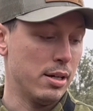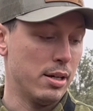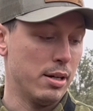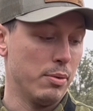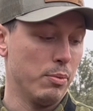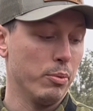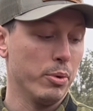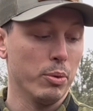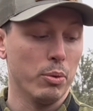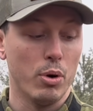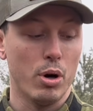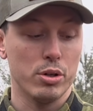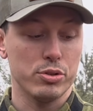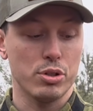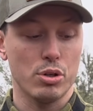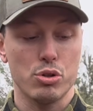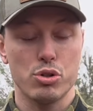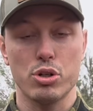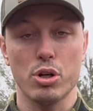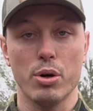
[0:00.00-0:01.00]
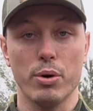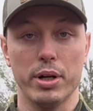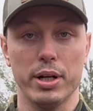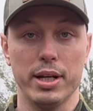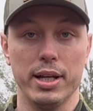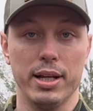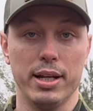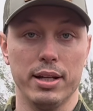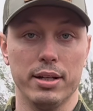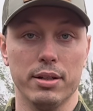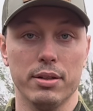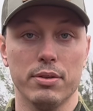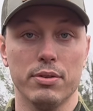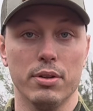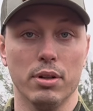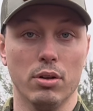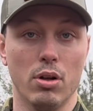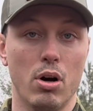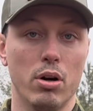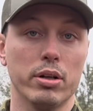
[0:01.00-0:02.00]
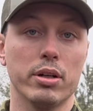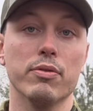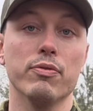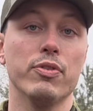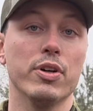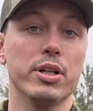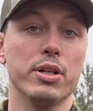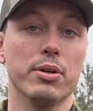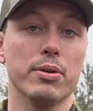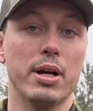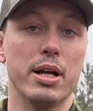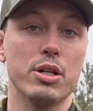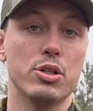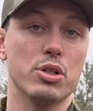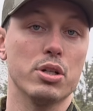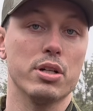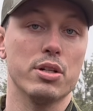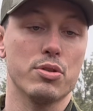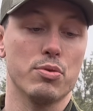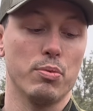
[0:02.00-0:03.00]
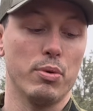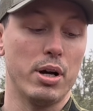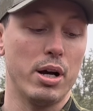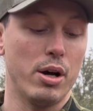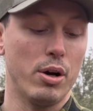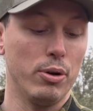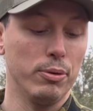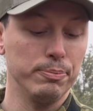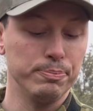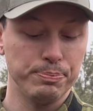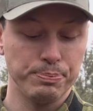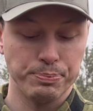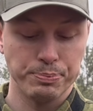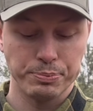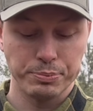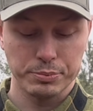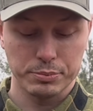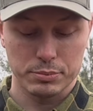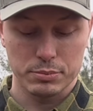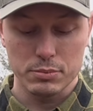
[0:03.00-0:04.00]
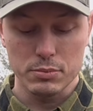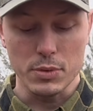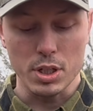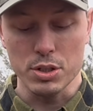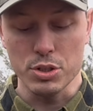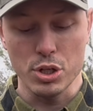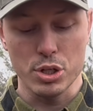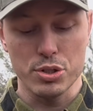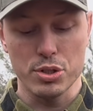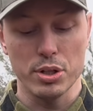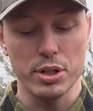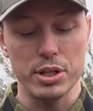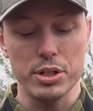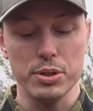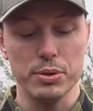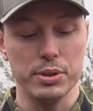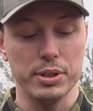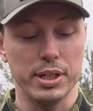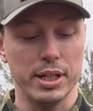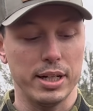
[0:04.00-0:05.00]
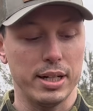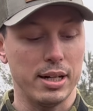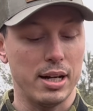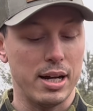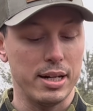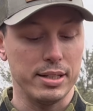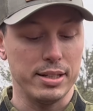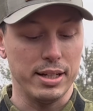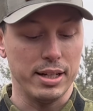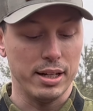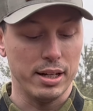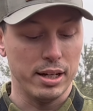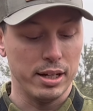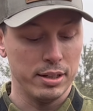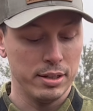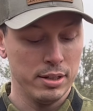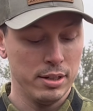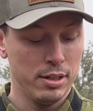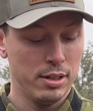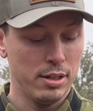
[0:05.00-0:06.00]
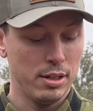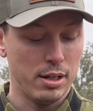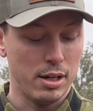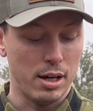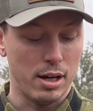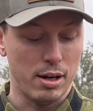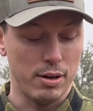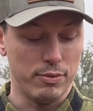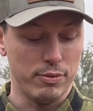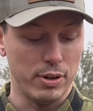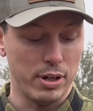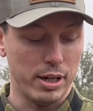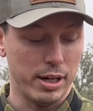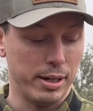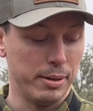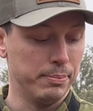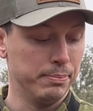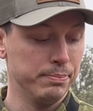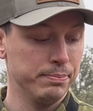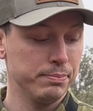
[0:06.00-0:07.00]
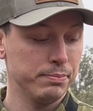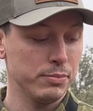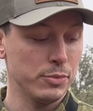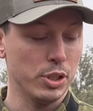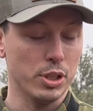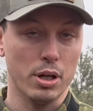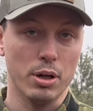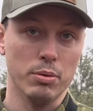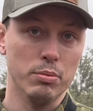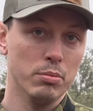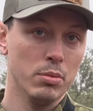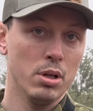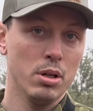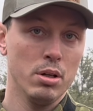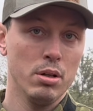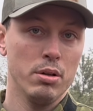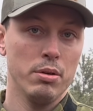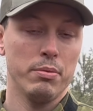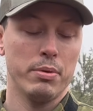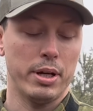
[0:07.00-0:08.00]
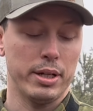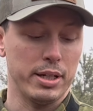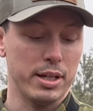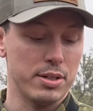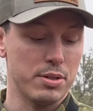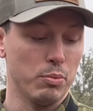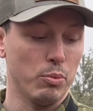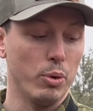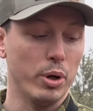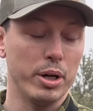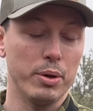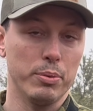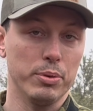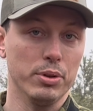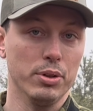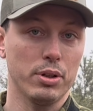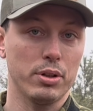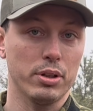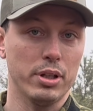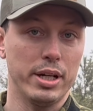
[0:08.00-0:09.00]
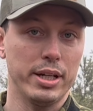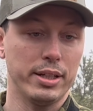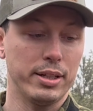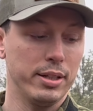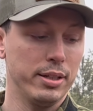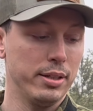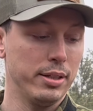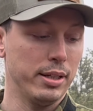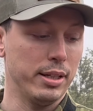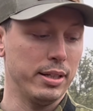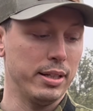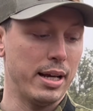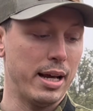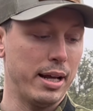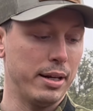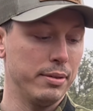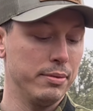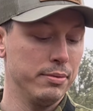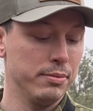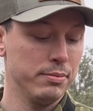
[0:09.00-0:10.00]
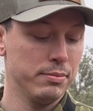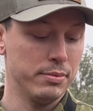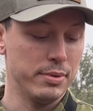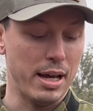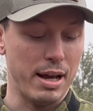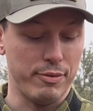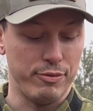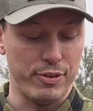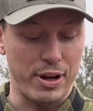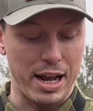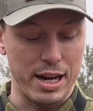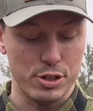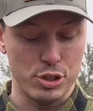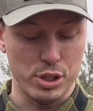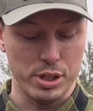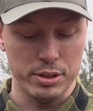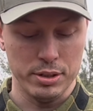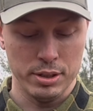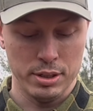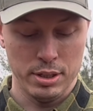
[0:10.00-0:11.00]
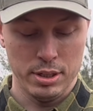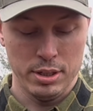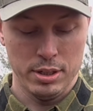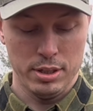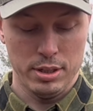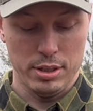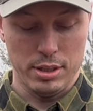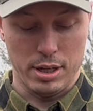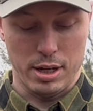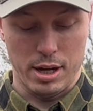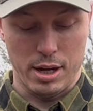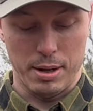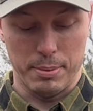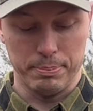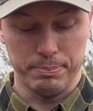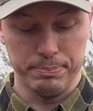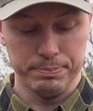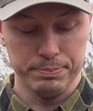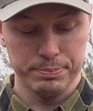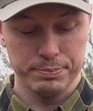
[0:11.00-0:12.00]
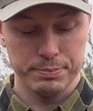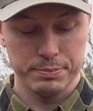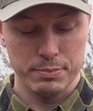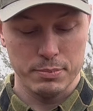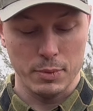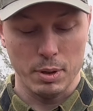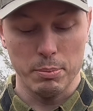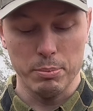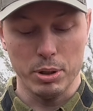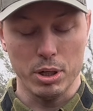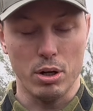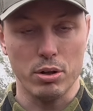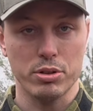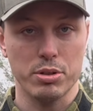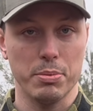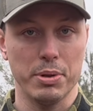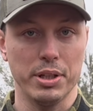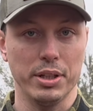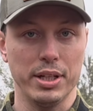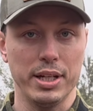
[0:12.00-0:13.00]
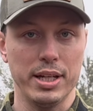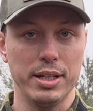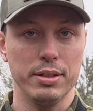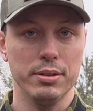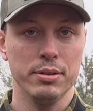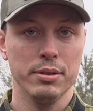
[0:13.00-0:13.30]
We will also show it in the long configuration as well, just so that you can get an idea of I guess what it would look like in that fashion. But ultimately,